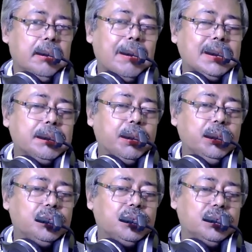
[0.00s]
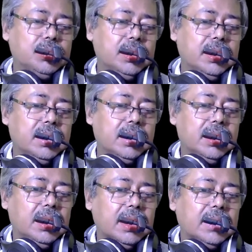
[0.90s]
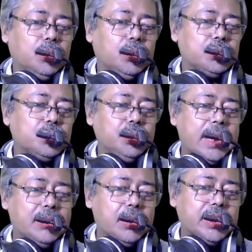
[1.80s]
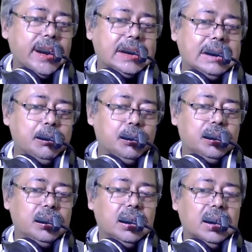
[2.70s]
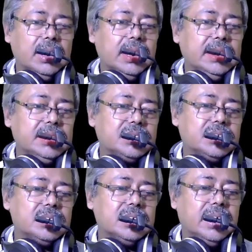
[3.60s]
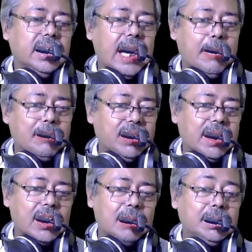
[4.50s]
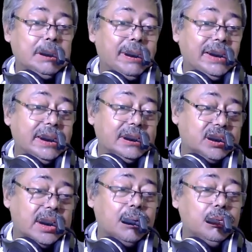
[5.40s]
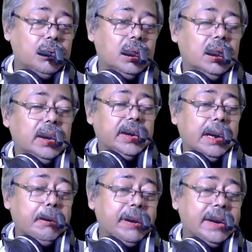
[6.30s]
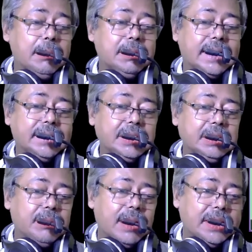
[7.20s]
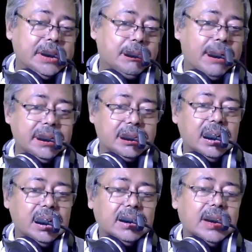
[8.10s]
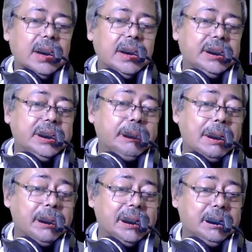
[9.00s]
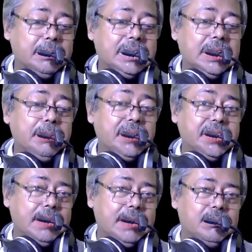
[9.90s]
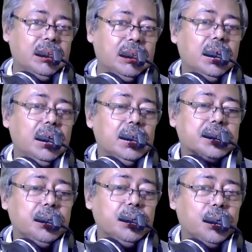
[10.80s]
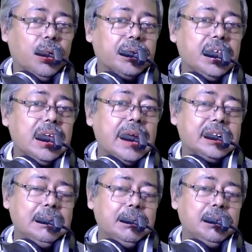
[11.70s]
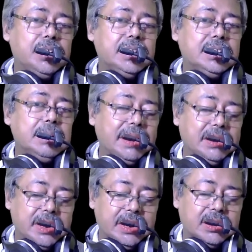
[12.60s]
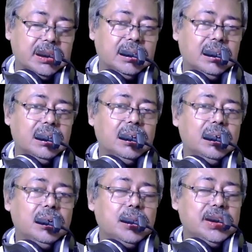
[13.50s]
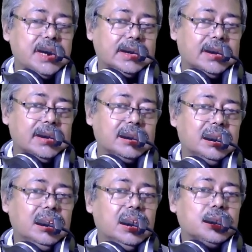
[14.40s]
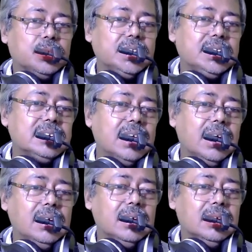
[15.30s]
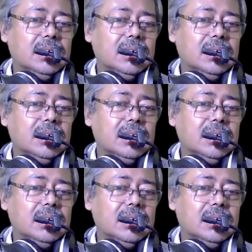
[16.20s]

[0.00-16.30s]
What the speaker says: But both those two non-key attribute have a figure of the dependency. How? EMP name is identified the department DAPT name. So non-key attribute is dependent to each other. So this is the